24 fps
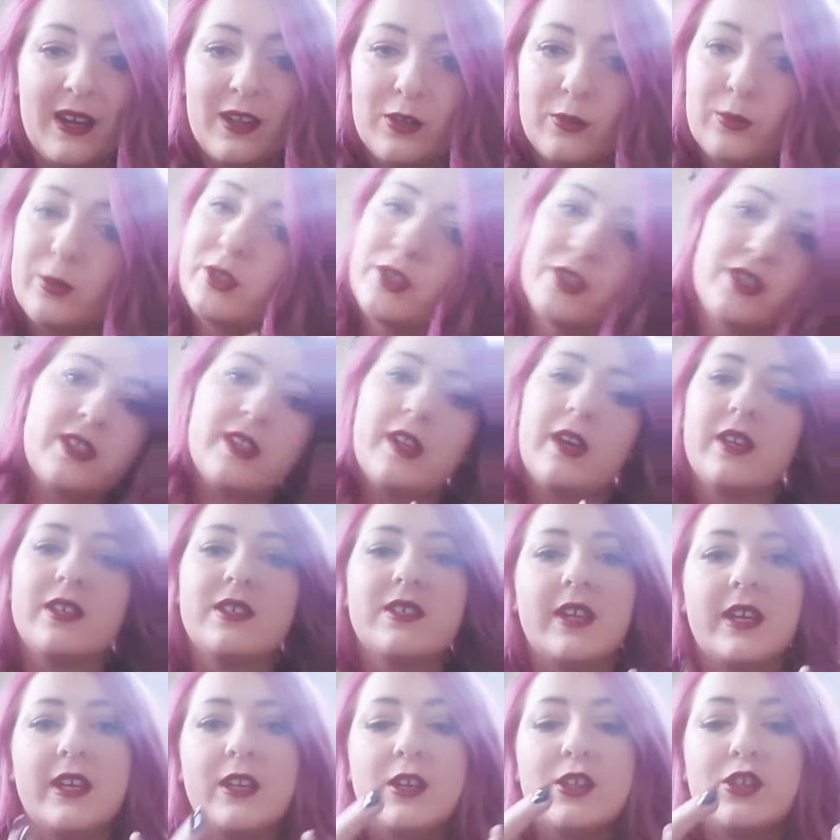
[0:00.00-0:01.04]
and then we just like
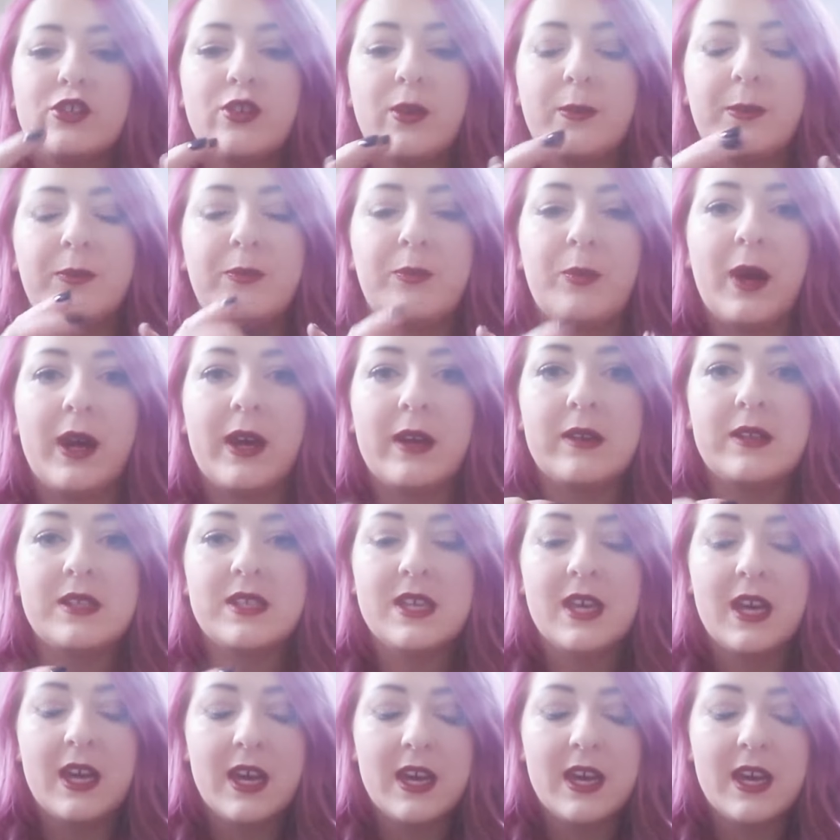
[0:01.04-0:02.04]
started like trimming round.